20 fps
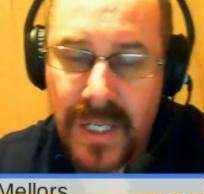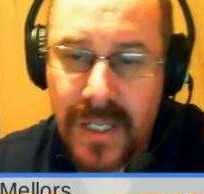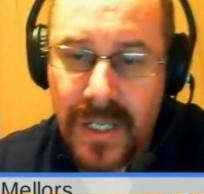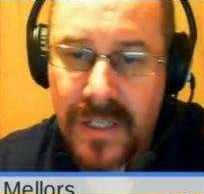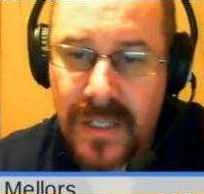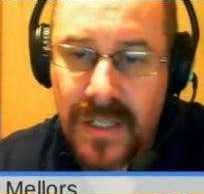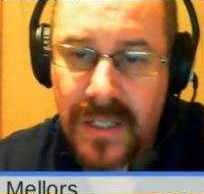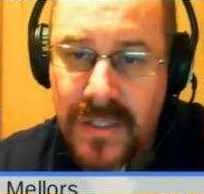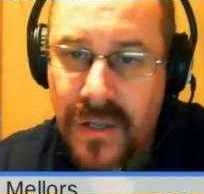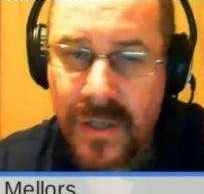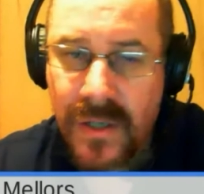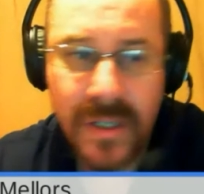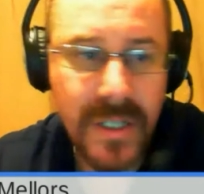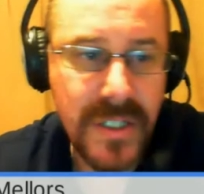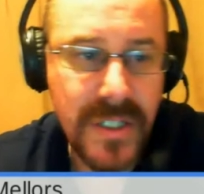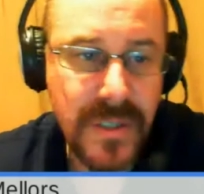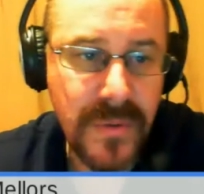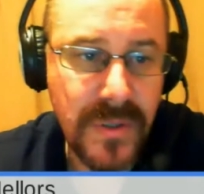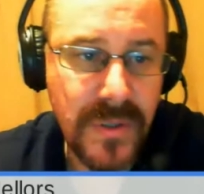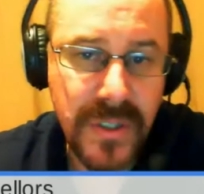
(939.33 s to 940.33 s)
So you're going to
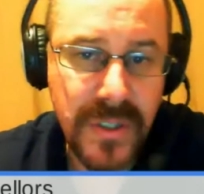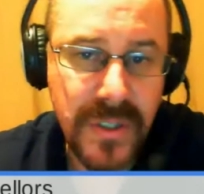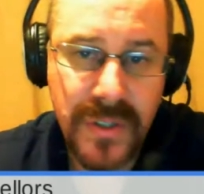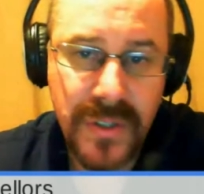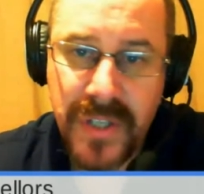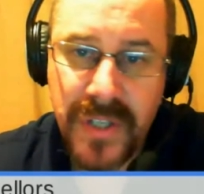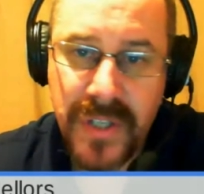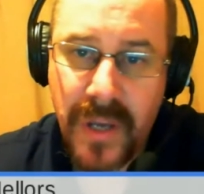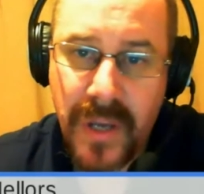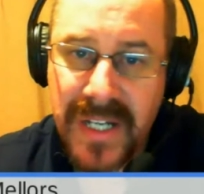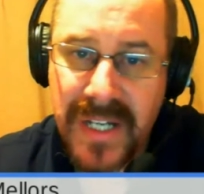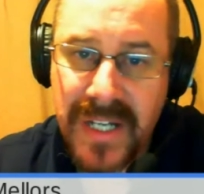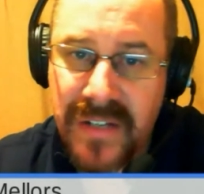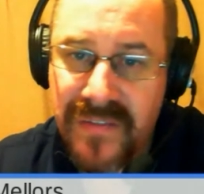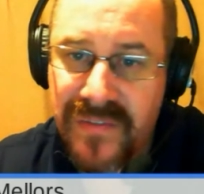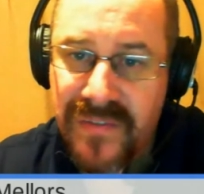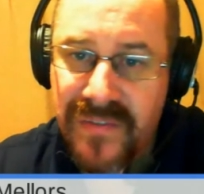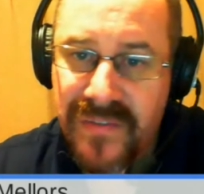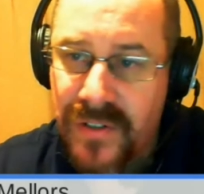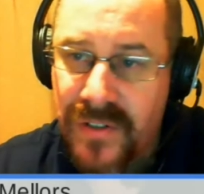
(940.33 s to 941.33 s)
do all the audio mixing
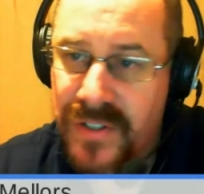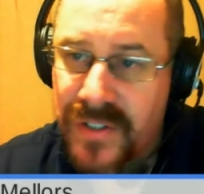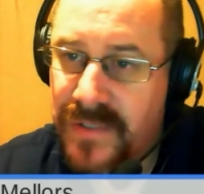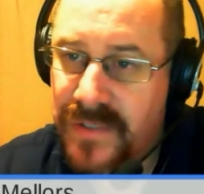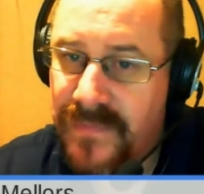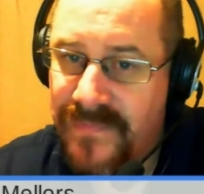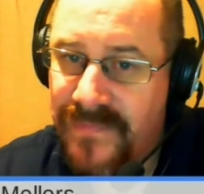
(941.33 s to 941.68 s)
for us?